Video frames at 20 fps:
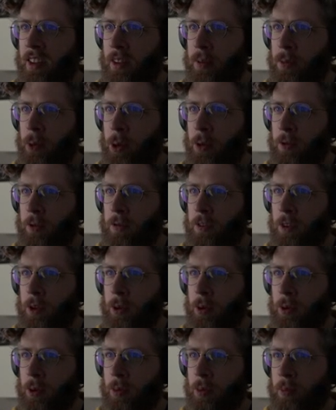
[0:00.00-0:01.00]

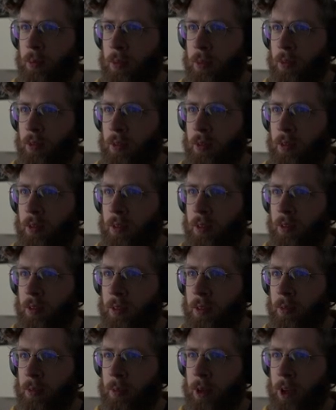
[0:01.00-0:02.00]
Perfume,
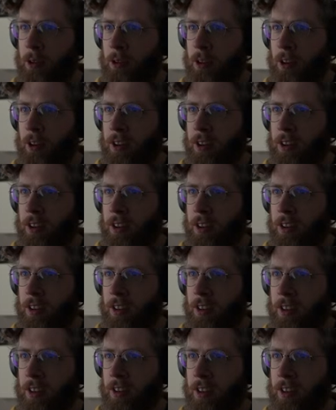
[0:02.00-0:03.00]
mirror,
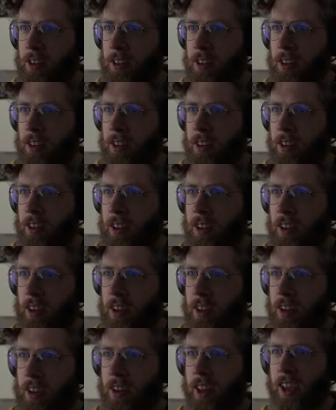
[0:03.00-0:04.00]

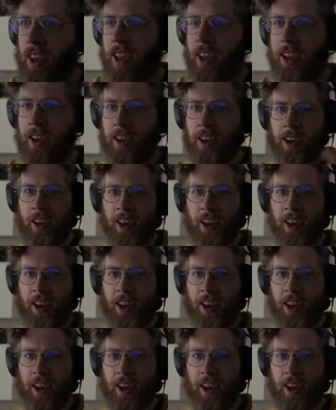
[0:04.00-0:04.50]
uh, and like a, a